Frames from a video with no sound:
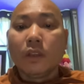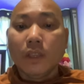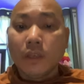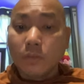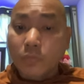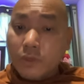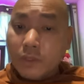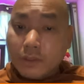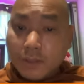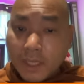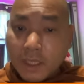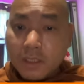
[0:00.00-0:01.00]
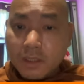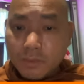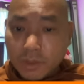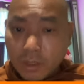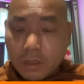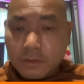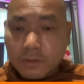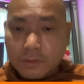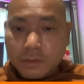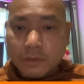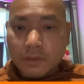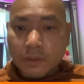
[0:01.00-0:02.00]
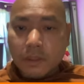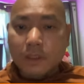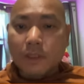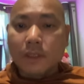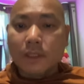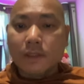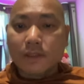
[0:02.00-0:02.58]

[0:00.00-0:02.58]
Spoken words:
In the Buddhist narrative thoughts, the